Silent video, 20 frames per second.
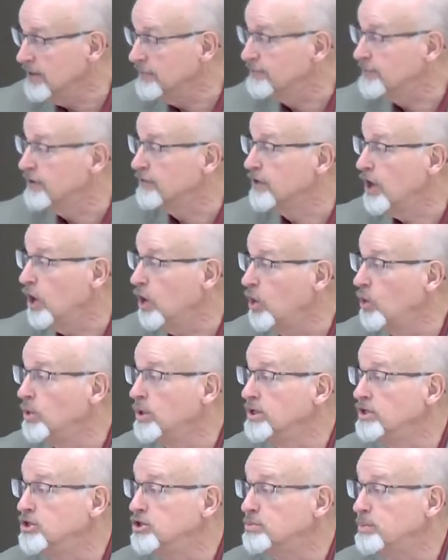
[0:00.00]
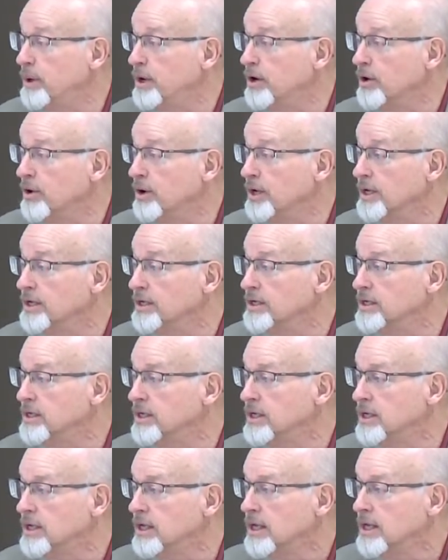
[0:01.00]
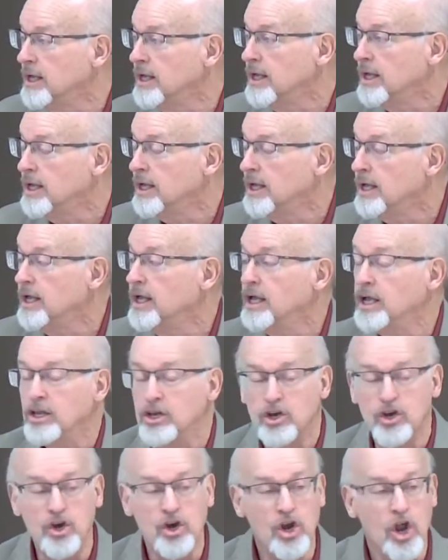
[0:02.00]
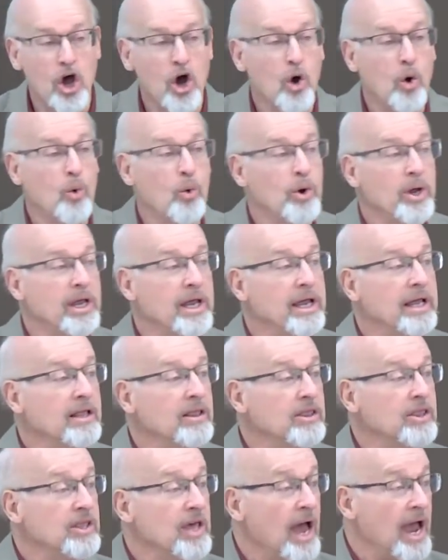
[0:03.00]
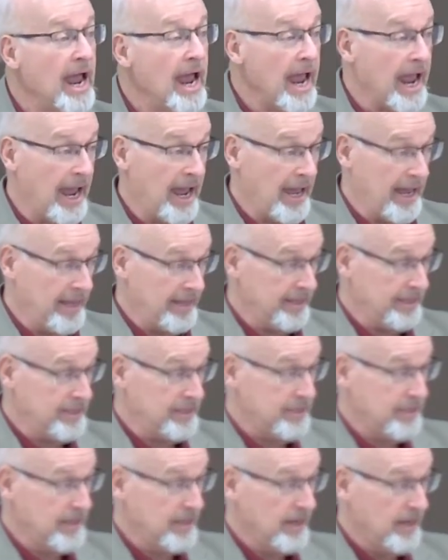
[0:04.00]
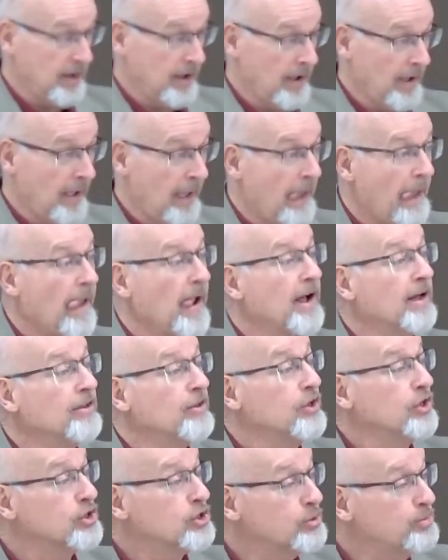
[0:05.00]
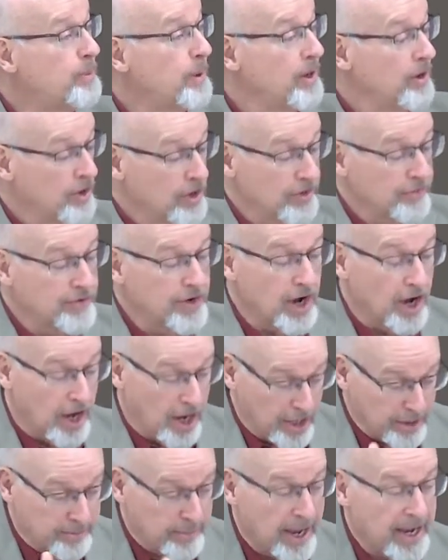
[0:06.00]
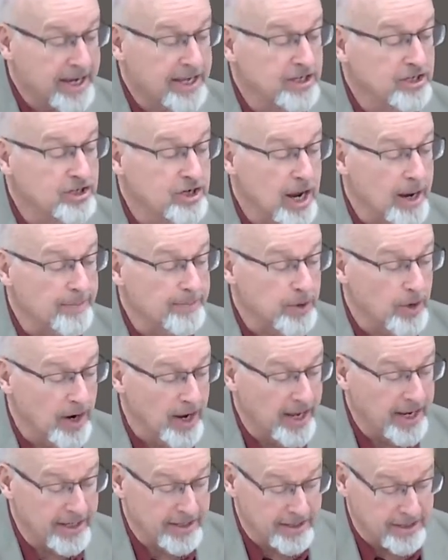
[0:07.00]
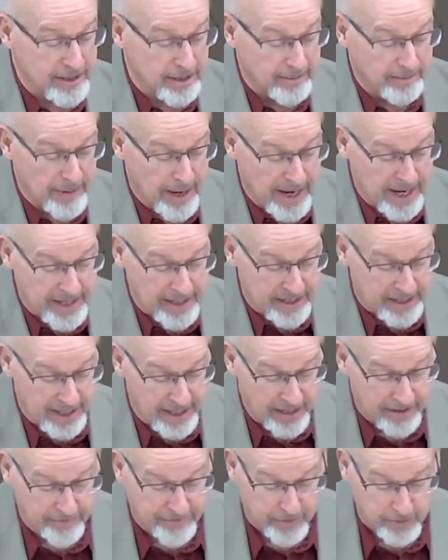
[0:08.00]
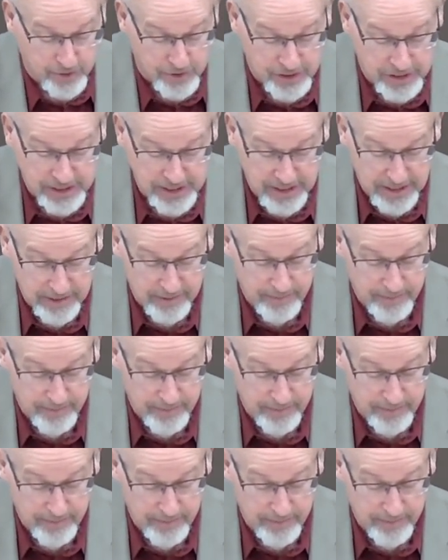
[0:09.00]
of the Holy Spirit. Knowing that, the Spirit of God, back in chapter 8, come back again, verse 10,